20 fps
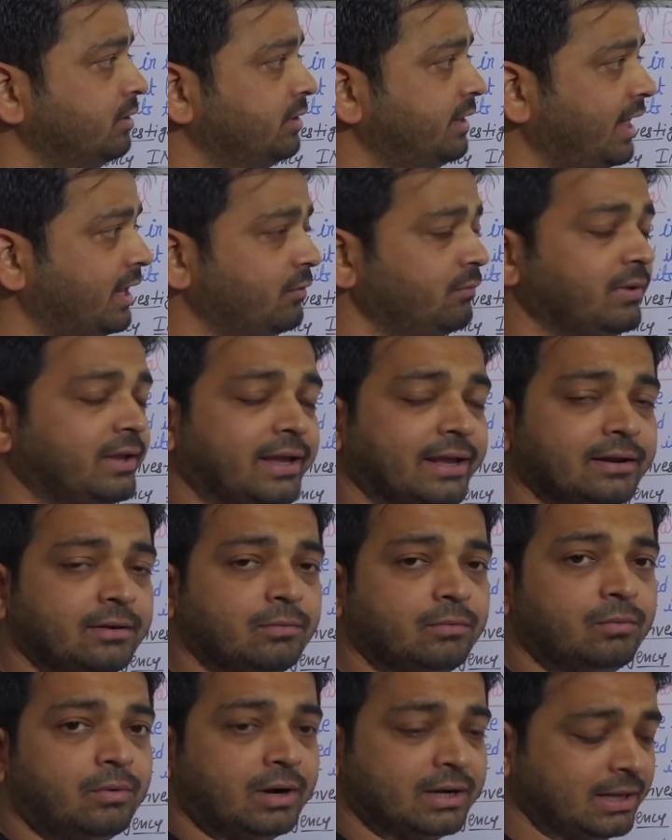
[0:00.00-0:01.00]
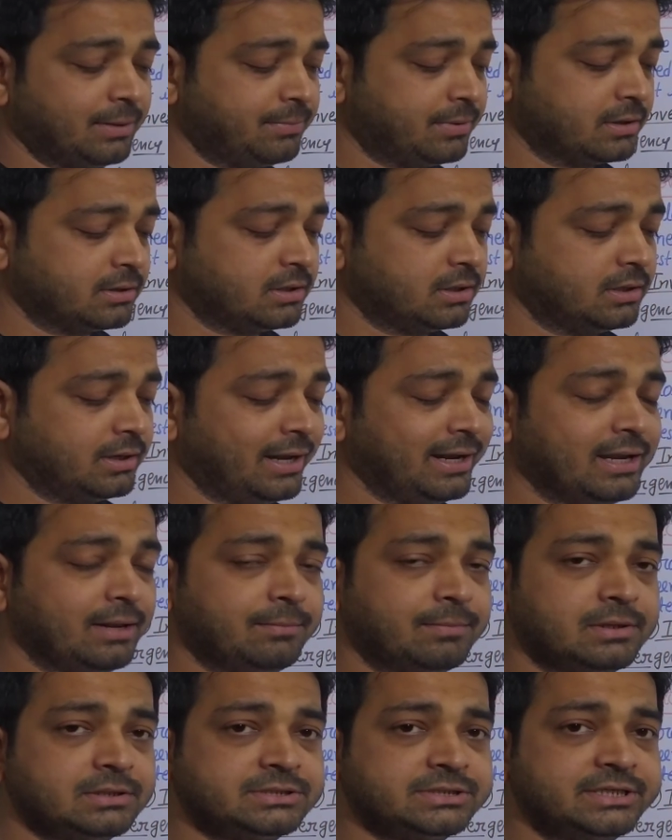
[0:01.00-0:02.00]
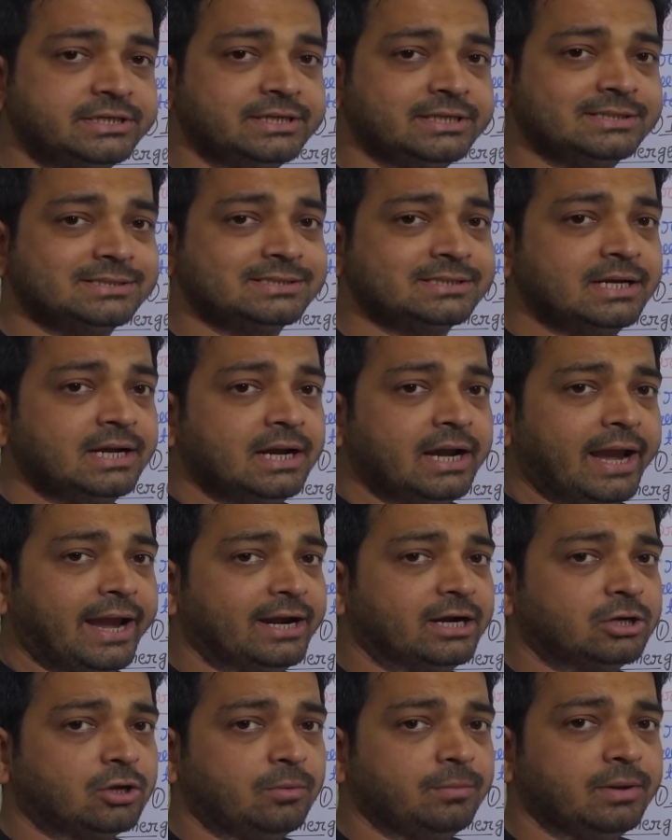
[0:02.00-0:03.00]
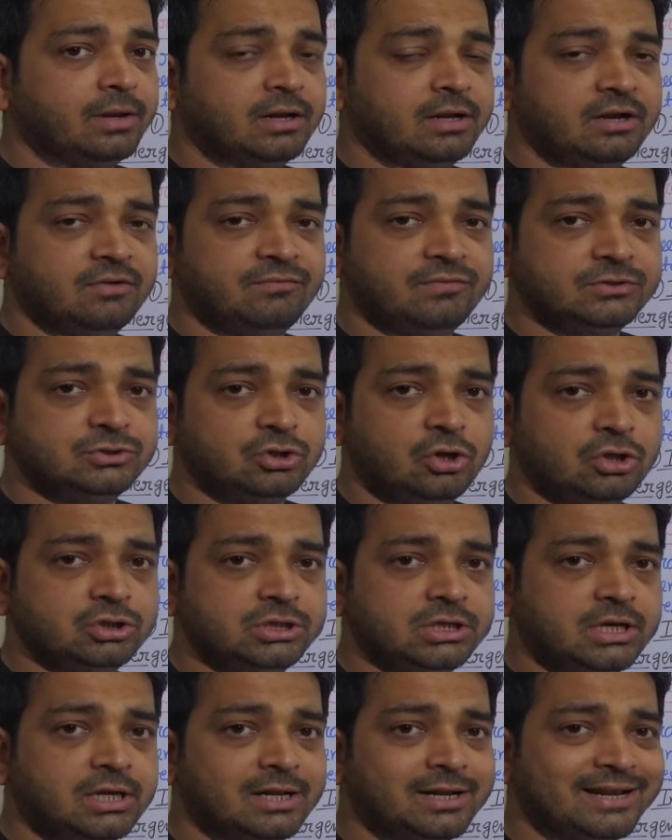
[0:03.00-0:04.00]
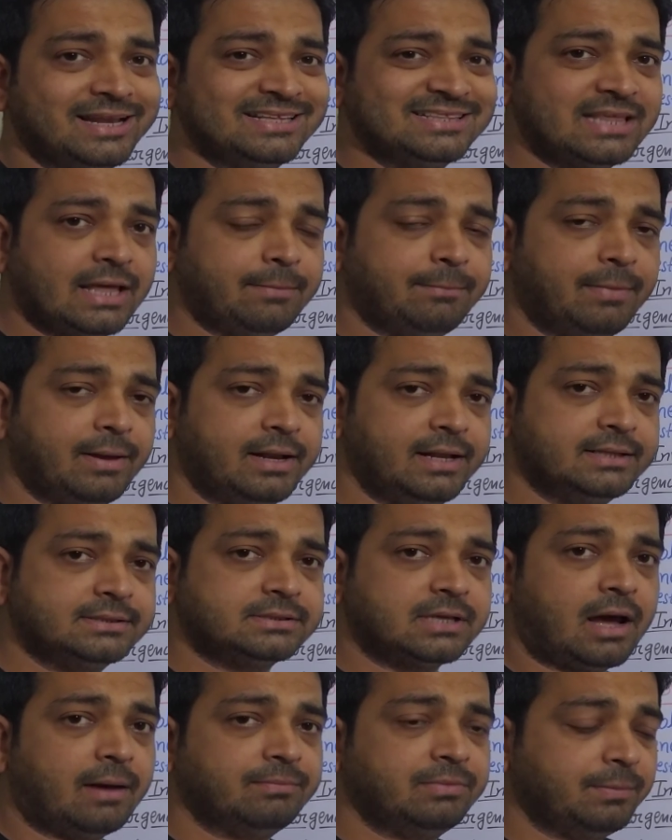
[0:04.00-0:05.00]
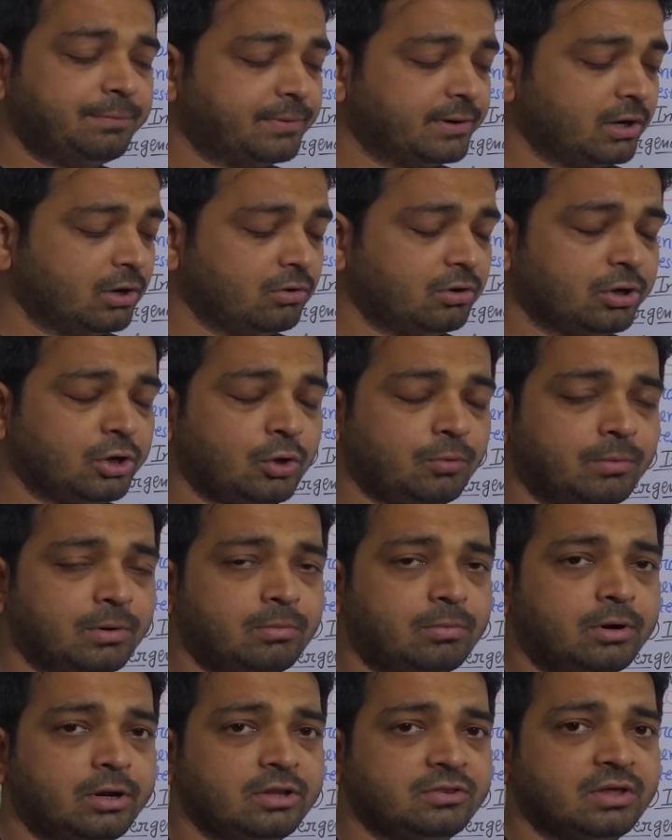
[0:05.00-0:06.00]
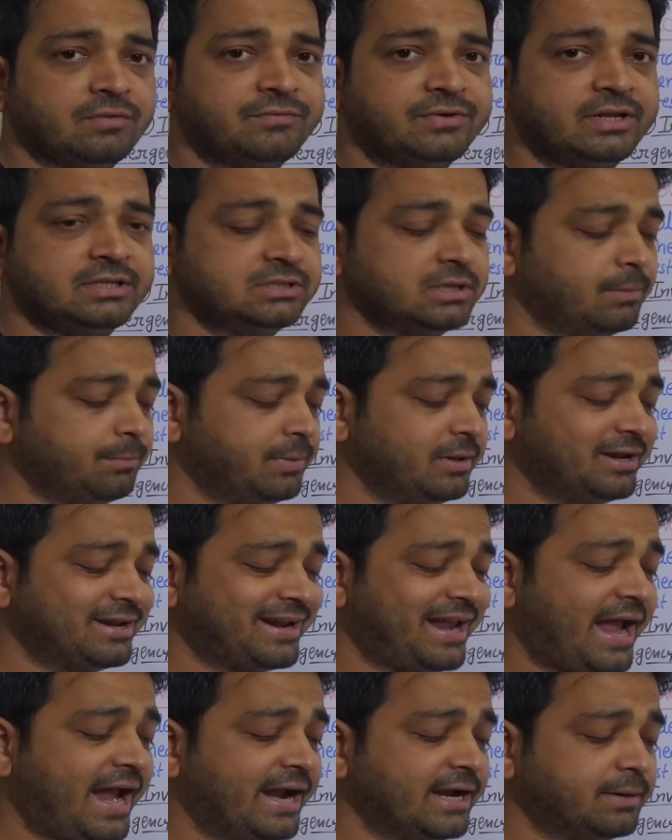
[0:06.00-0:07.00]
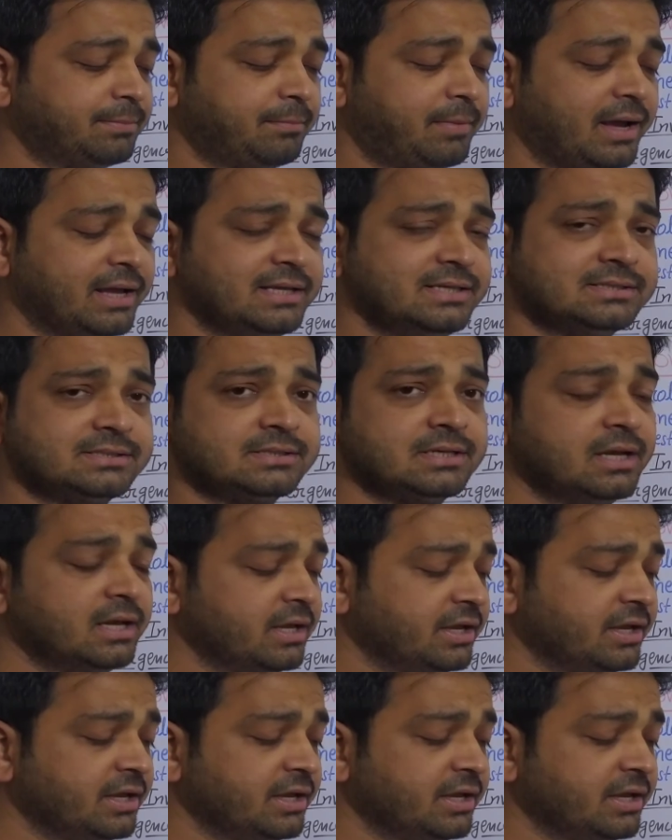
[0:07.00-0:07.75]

there we can, whatever the animals, it is anatomical and physiological resemblance of the particular human body, say for example rat, mice,